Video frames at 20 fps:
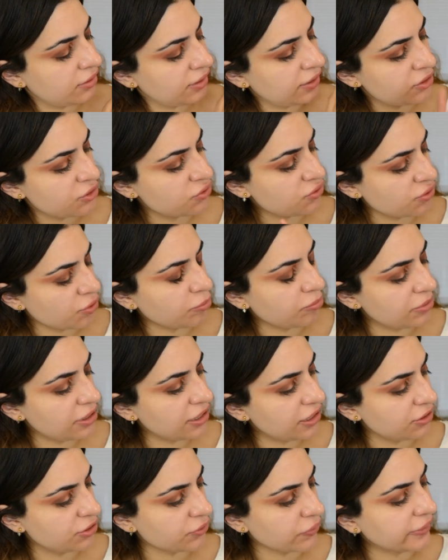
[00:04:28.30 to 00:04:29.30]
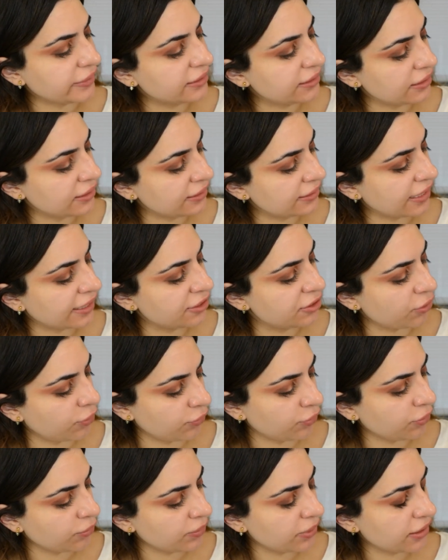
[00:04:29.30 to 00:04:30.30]
There's so many choices, I
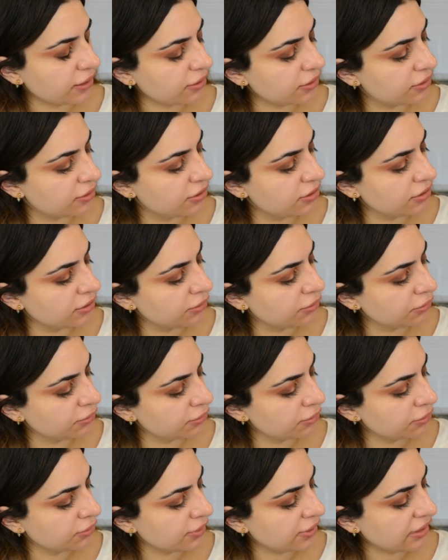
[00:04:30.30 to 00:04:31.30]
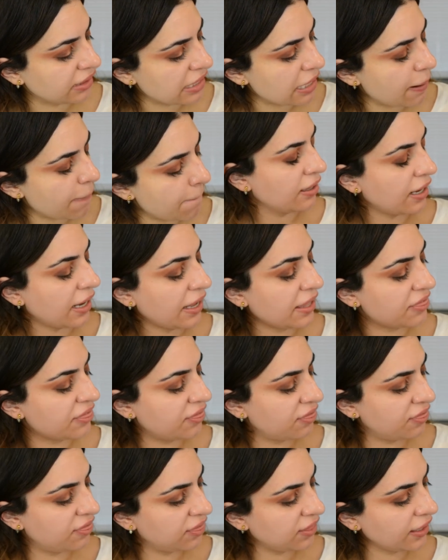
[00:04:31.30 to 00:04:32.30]
don't know what to do. I
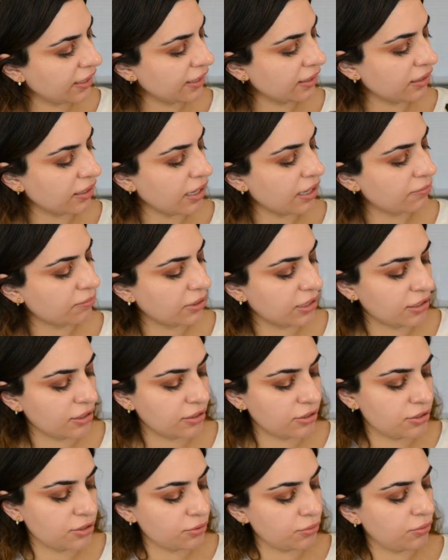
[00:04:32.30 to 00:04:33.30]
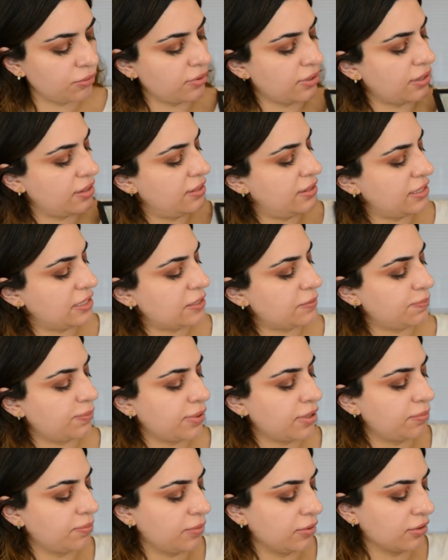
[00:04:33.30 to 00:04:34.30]
think I'm gonna do this
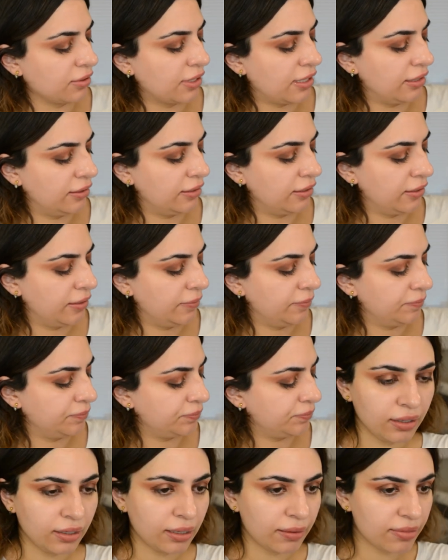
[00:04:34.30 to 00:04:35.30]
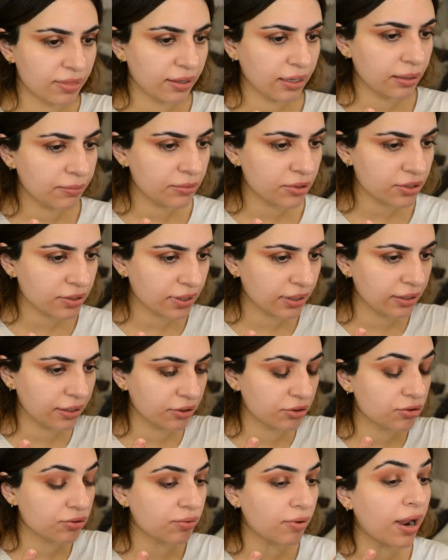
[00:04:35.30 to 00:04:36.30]
purple color. I think I'm just
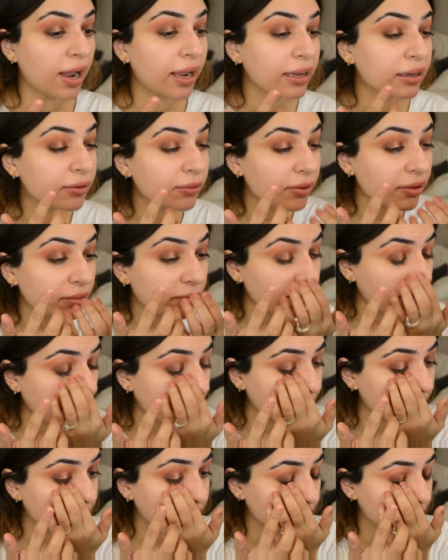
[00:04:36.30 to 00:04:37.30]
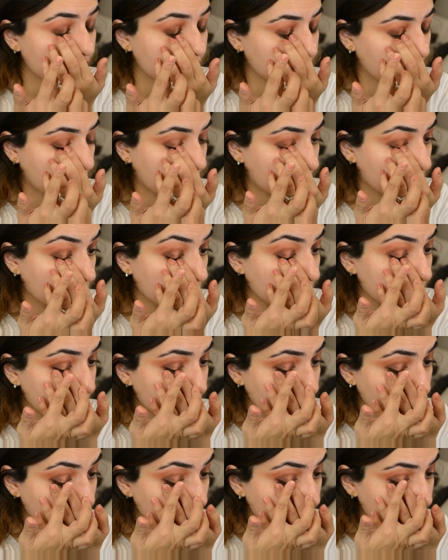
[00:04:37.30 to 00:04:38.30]
gonna try it with my finger
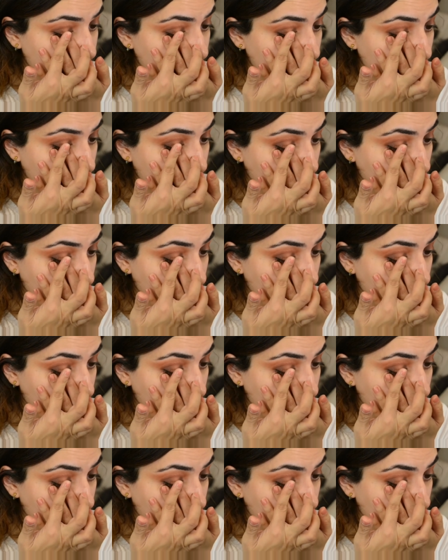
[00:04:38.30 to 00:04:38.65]
first.